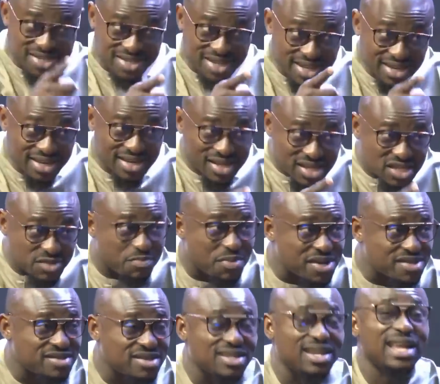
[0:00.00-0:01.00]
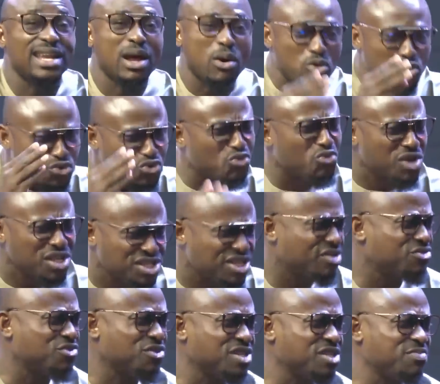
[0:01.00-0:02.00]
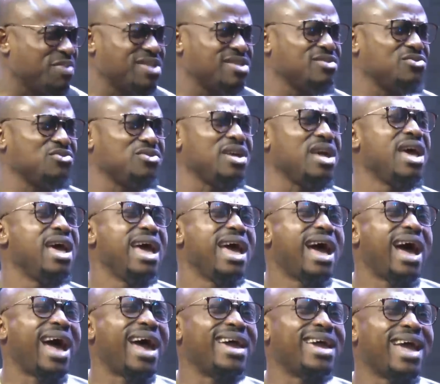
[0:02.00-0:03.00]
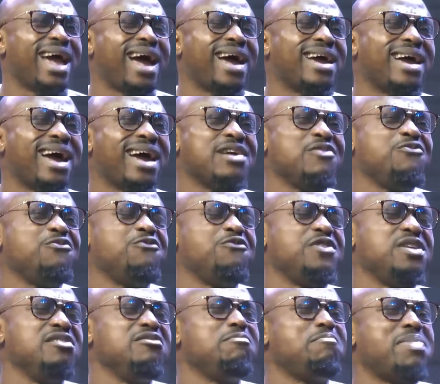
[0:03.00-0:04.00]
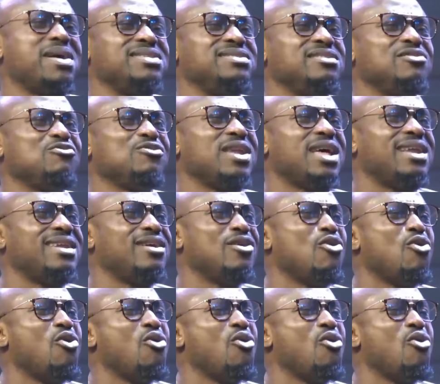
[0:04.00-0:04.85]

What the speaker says: seen this person and I want to reach out to this person today. I feel particularly